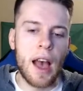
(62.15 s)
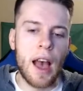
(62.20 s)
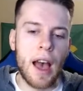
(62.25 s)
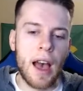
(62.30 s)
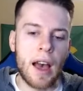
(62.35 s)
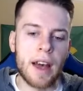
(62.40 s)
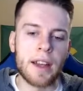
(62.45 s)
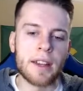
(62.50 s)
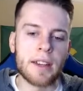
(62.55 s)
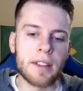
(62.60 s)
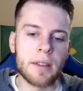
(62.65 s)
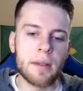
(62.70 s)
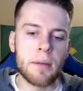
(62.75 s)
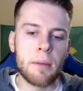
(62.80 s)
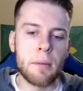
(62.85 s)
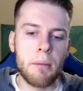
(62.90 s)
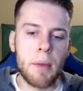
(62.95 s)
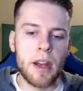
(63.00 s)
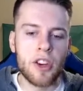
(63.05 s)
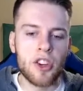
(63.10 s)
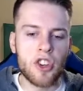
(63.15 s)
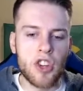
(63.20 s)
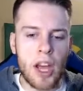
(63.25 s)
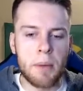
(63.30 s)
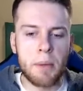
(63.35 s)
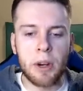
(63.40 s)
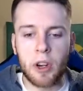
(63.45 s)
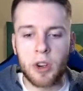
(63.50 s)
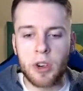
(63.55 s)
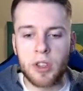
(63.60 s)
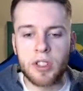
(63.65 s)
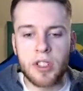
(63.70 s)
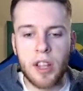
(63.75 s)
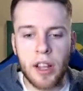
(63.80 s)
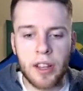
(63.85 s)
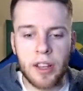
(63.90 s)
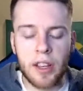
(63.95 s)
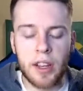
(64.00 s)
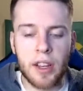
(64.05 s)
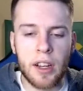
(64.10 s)
And Medicham and
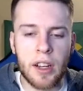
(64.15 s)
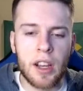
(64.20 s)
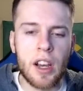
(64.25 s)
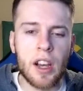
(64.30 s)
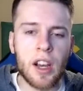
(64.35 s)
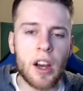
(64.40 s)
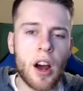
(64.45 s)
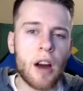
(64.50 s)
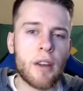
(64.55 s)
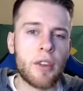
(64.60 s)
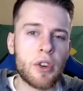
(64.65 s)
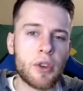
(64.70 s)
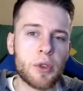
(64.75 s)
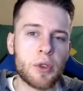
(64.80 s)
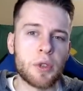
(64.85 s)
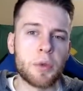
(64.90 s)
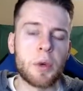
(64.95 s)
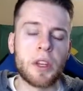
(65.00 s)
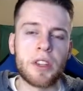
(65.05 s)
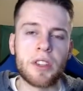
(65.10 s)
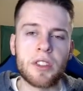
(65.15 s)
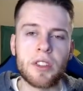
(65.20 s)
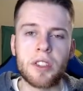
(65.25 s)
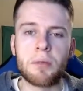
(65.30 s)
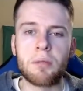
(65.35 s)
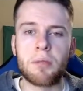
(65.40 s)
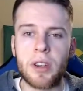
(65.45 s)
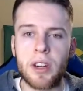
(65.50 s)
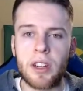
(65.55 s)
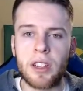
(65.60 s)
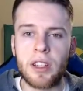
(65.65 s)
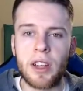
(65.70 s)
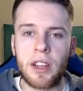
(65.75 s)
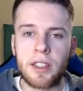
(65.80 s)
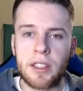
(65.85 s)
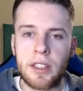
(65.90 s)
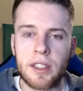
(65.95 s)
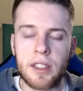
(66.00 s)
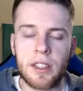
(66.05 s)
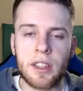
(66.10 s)
Cresselia cover those weaknesses pretty
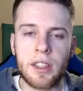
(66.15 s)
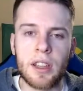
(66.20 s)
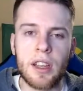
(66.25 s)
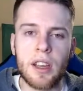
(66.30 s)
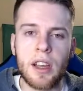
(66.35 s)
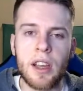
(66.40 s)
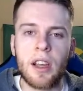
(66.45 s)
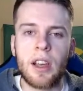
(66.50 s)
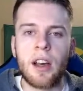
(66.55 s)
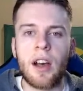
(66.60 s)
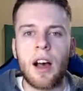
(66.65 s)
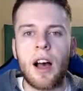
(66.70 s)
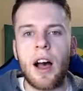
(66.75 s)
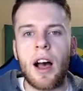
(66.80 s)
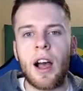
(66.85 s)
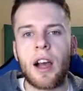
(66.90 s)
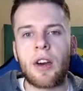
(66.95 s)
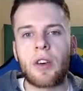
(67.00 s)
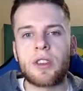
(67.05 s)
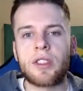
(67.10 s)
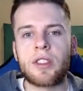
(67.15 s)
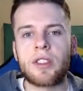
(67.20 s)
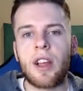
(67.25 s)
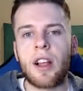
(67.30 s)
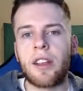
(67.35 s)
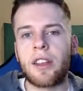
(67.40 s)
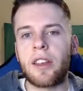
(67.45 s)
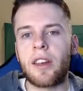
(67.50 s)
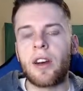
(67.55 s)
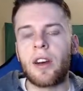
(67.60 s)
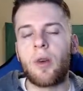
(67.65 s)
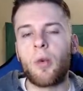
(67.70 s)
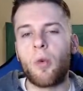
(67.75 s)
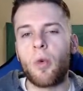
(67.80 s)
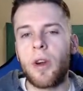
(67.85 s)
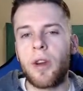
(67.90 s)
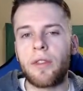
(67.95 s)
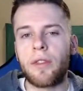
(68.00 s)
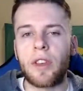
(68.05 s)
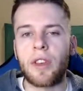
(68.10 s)
nicely. Cresselia
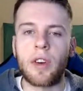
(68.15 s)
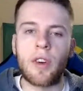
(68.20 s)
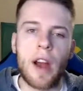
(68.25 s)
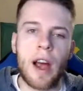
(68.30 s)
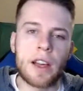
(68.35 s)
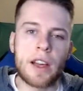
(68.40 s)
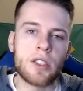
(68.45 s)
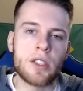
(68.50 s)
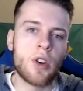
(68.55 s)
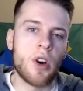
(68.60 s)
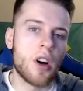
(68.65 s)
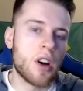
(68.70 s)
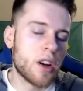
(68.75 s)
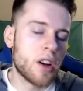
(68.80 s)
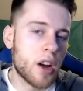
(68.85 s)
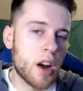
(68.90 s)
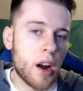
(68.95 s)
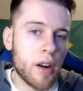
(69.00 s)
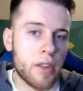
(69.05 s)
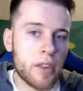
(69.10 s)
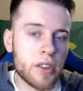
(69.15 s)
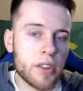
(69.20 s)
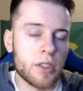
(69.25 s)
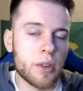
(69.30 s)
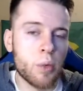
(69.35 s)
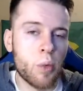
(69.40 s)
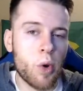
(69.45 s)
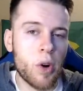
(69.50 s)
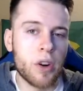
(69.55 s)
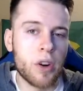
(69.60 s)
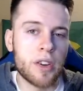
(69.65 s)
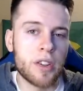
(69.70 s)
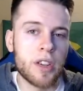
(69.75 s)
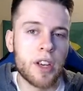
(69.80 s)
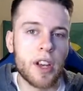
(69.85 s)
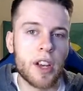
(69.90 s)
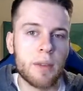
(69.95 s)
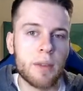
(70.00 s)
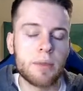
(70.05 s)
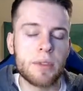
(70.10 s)
with the Grass Knot covers the water
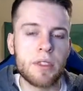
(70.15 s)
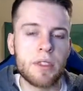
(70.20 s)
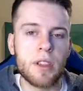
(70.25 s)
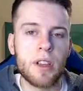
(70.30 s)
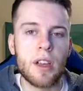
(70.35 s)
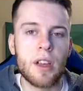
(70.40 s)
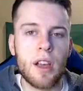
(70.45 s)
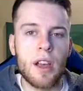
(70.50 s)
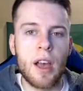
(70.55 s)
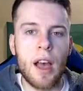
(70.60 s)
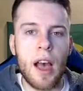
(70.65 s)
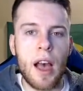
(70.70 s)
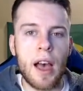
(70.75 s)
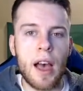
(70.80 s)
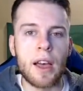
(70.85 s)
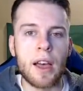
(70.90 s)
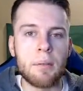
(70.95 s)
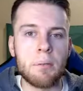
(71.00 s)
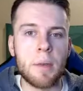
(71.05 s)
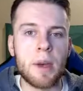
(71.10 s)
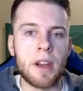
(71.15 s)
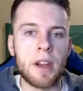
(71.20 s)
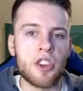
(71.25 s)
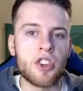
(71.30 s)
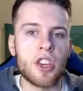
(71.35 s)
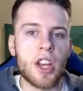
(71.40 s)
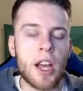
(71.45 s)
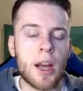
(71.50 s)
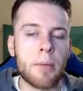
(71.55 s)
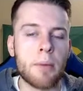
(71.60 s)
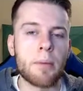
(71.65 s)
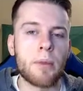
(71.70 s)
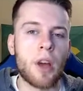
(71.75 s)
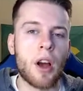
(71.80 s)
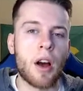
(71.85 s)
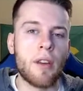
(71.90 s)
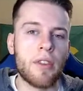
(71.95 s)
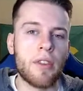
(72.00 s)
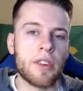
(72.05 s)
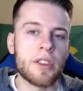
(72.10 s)
types, and Medicham
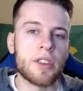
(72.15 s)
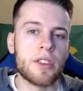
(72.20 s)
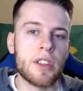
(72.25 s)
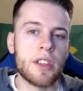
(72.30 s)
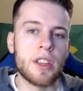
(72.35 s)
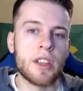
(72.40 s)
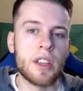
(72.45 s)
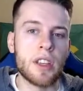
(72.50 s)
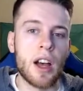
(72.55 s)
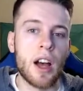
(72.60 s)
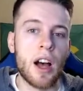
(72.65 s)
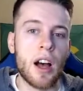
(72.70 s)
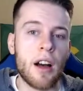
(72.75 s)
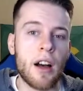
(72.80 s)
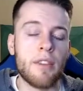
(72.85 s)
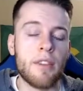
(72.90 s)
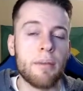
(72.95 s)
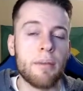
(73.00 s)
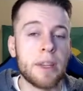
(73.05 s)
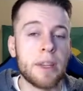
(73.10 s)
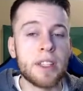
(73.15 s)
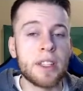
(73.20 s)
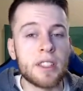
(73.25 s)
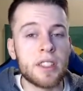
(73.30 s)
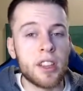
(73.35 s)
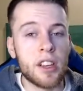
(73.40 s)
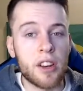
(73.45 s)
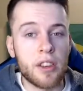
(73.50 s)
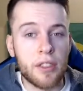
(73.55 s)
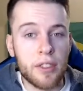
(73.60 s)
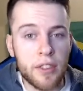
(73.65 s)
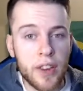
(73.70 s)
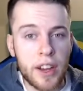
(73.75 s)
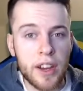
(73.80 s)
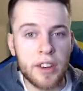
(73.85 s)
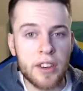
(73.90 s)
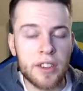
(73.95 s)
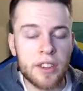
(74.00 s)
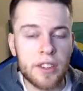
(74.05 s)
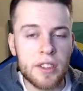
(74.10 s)
covers the beats the other
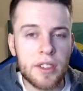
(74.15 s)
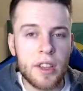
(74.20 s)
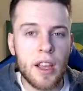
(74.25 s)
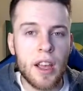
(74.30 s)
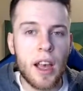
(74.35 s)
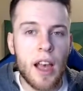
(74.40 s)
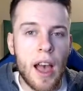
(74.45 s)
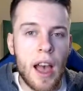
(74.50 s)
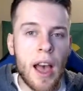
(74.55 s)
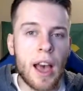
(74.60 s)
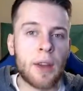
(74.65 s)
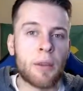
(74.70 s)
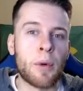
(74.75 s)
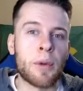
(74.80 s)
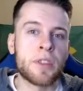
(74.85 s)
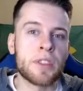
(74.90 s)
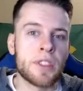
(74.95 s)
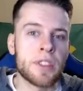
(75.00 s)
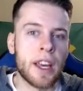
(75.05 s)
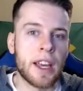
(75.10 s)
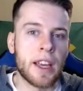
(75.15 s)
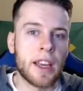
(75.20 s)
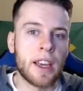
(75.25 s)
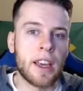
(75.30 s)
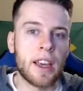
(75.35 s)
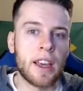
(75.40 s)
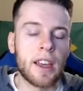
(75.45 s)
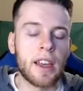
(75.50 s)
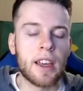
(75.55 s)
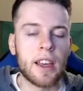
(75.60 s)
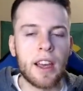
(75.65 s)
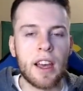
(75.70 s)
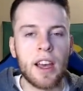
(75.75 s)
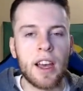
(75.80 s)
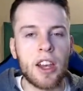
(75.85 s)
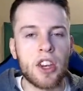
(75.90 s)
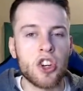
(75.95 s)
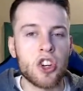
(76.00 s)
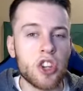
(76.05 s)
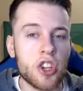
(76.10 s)
fighters, and with Psychic,
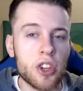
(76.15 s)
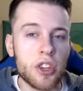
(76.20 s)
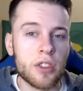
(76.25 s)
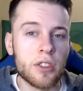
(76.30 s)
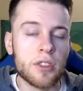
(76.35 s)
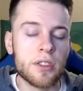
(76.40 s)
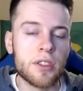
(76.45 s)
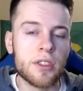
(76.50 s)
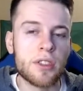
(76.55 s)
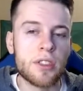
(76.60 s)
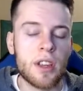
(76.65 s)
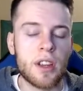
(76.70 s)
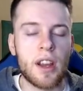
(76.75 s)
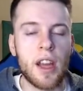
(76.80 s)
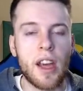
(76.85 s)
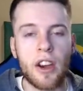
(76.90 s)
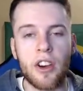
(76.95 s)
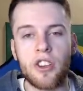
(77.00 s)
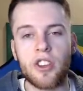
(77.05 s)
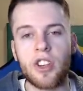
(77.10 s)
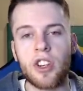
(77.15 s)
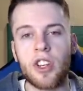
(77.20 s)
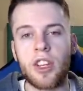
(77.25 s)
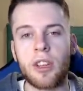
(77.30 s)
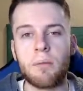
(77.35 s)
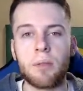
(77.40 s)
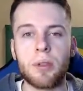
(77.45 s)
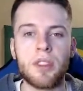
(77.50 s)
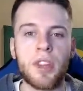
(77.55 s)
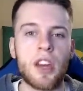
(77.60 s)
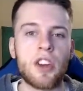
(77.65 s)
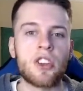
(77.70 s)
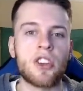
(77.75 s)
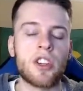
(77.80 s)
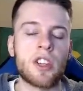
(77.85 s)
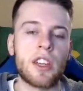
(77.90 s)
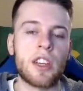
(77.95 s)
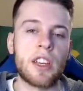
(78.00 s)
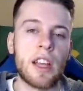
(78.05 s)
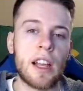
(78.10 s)
shields and energy can
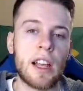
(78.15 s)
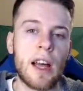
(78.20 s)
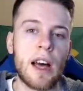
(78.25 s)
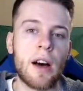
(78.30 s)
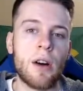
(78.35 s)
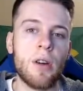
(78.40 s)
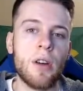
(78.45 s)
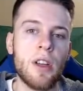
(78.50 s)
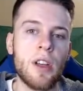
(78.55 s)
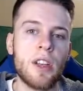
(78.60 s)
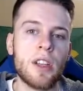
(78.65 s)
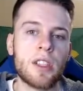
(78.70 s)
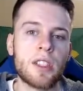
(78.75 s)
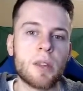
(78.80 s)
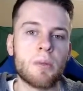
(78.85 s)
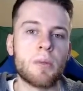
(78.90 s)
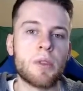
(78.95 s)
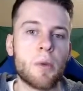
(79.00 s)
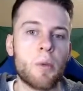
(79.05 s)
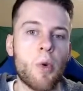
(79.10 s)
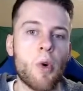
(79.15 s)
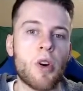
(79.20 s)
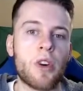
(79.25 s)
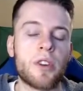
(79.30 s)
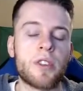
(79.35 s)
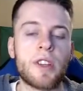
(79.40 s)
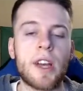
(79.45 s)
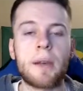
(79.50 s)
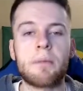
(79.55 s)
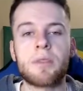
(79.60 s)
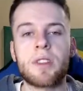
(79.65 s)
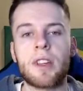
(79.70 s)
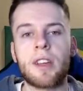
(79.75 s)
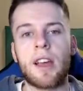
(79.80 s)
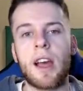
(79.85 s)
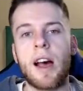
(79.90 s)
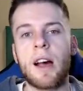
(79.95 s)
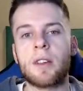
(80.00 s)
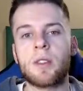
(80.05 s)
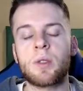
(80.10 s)
potentially kill out some of the water types
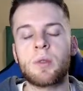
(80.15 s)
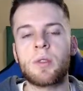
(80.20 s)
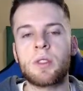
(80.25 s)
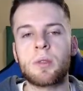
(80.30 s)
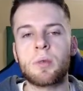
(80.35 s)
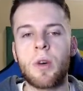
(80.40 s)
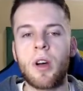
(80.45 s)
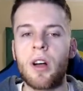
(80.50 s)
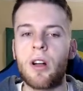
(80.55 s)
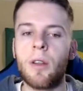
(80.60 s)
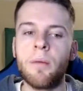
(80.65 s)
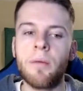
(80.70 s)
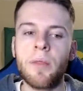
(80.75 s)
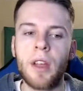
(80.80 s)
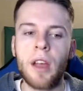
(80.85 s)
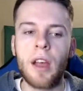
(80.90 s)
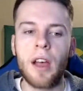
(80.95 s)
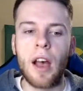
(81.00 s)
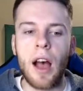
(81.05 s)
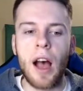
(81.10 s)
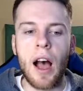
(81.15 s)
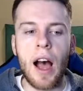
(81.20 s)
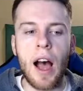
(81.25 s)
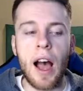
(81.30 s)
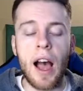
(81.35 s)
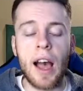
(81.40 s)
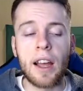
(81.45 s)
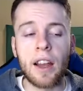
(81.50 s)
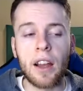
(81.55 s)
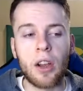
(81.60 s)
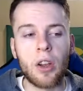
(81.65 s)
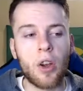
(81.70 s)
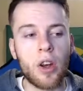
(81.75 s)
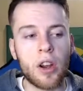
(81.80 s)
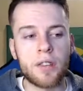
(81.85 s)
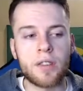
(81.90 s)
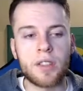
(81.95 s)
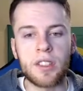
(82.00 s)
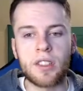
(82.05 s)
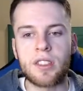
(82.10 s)
like Azu as well. I had a
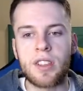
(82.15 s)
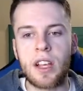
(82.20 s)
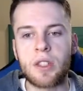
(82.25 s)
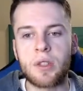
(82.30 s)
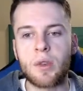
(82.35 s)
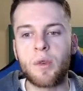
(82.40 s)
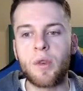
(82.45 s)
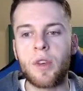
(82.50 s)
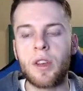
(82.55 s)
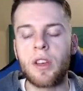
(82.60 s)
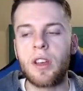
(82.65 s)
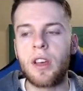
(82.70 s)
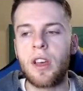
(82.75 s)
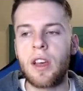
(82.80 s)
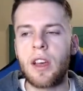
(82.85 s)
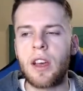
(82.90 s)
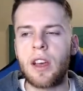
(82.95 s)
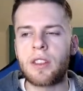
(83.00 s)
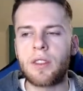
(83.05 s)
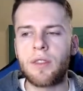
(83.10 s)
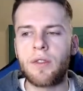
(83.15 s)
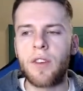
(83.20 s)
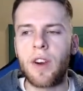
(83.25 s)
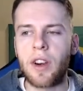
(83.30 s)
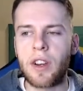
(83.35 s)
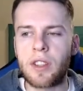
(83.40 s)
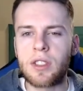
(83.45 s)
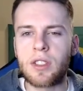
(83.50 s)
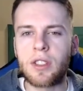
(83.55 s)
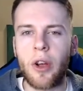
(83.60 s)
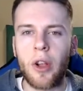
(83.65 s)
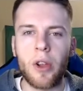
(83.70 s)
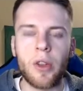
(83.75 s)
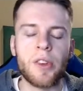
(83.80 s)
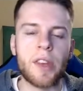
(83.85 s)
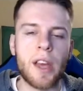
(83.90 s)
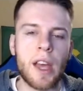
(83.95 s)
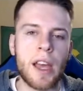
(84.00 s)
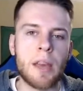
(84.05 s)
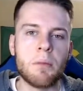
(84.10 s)
lot of success with it. It's a very
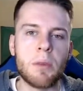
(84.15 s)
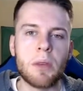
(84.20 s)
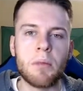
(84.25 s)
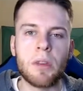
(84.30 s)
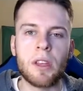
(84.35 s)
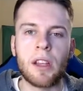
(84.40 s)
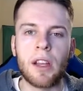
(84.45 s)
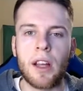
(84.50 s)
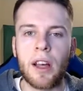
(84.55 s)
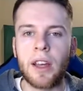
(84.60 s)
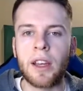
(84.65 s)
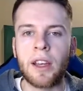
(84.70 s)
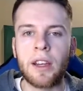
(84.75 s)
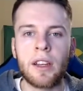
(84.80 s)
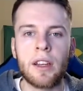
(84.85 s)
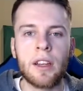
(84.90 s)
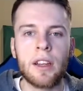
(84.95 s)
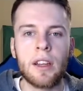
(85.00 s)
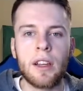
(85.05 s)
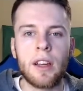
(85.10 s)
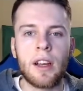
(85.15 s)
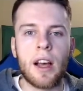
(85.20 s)
solid ABB line.